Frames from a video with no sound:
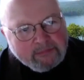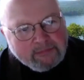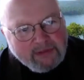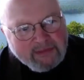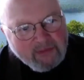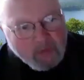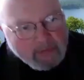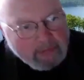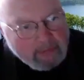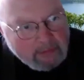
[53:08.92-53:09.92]
isn't going
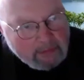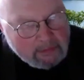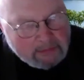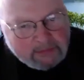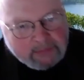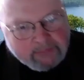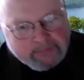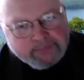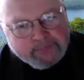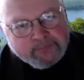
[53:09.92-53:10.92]
to kill you, Yeah.
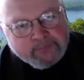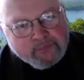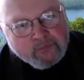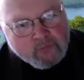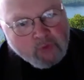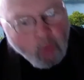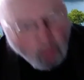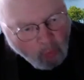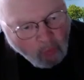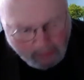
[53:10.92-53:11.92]

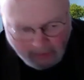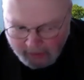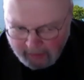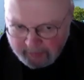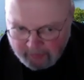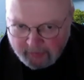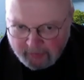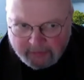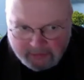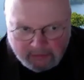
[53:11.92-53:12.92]
Oh yeah, I've
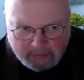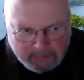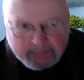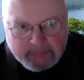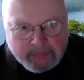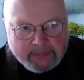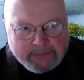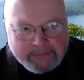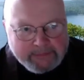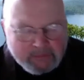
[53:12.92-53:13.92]
heard that some people.
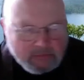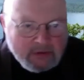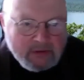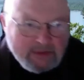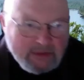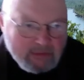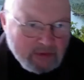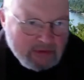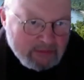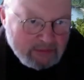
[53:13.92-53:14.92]
Well, yeah,
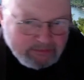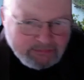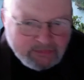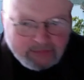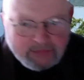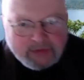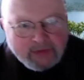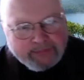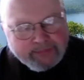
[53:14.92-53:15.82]
sure,